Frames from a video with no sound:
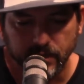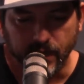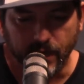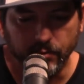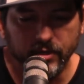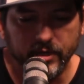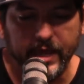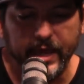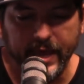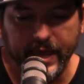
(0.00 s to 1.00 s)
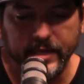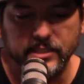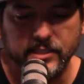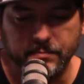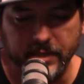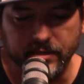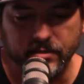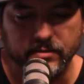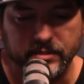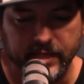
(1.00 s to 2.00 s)
I want to add
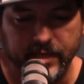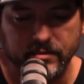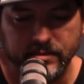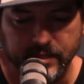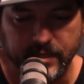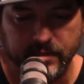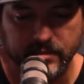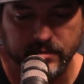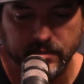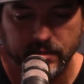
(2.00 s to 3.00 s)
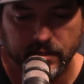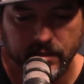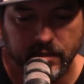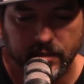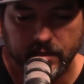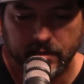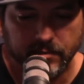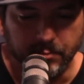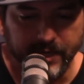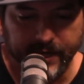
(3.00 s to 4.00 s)
speakers downstairs,
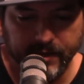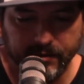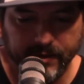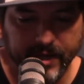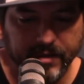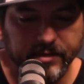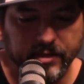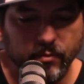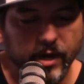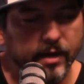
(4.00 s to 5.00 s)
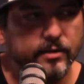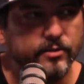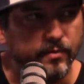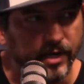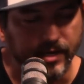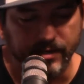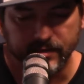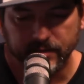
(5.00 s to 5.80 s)
but I don't have any wires ran.